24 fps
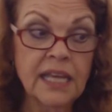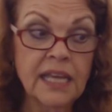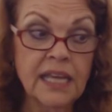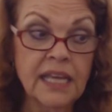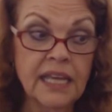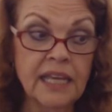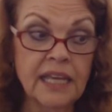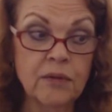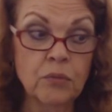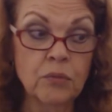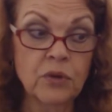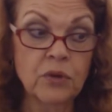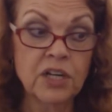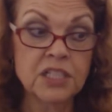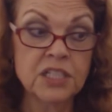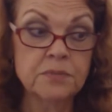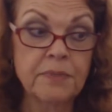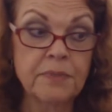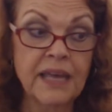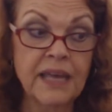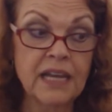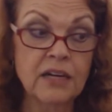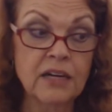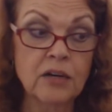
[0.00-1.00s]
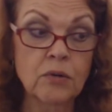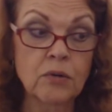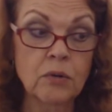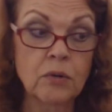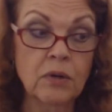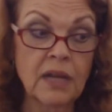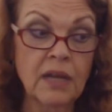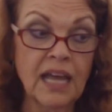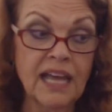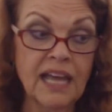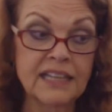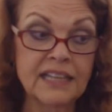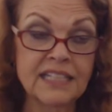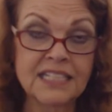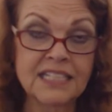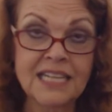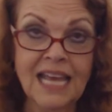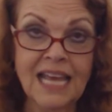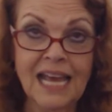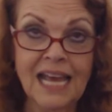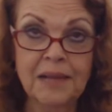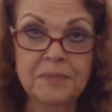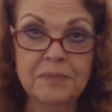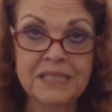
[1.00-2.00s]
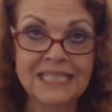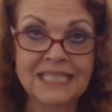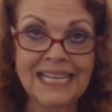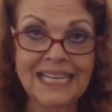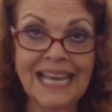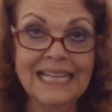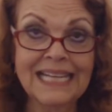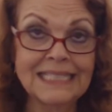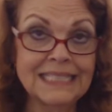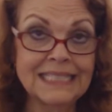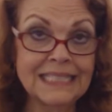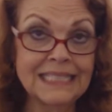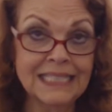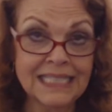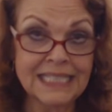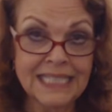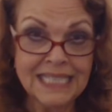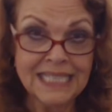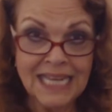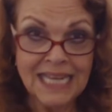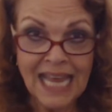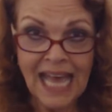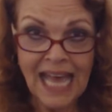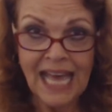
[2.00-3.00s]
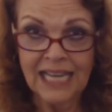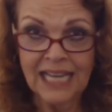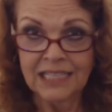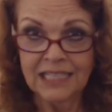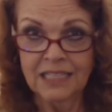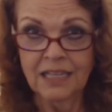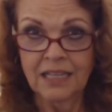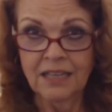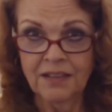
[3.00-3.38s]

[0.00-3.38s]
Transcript: it works better on the times that I did not